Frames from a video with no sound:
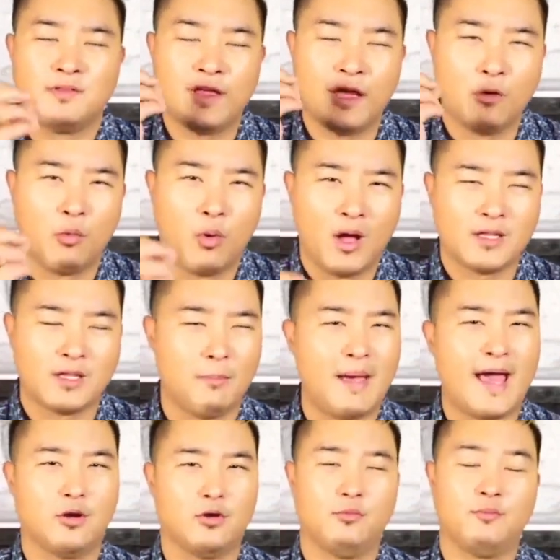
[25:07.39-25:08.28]
They won
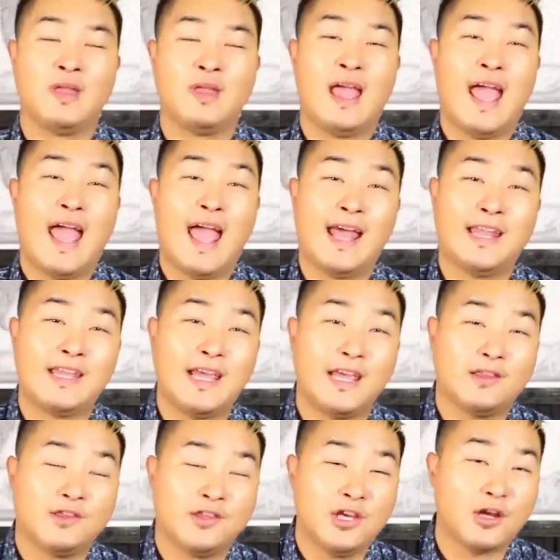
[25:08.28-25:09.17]
the battle and
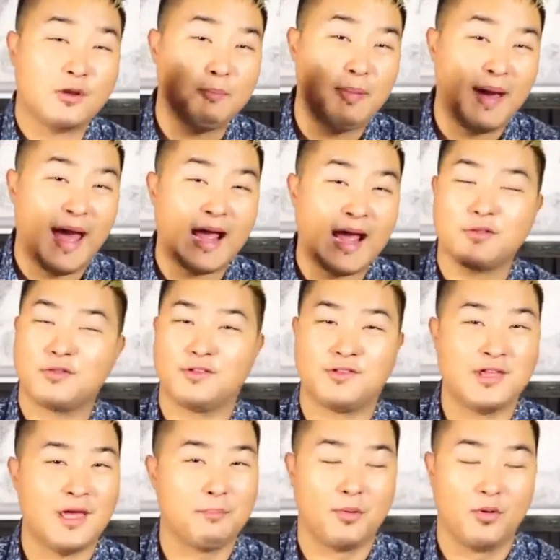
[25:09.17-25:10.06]
they took back
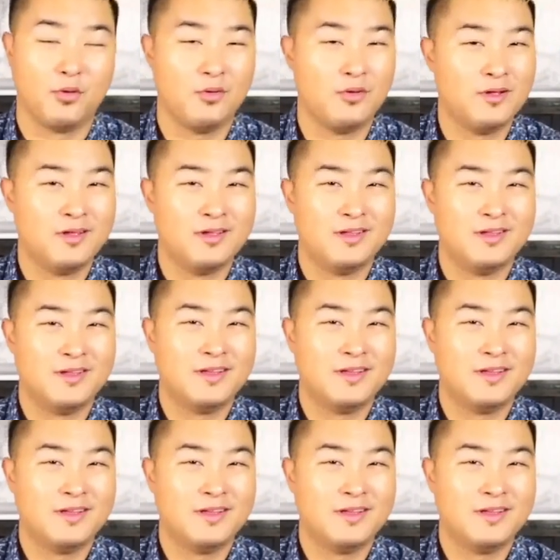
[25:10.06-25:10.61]
the temple.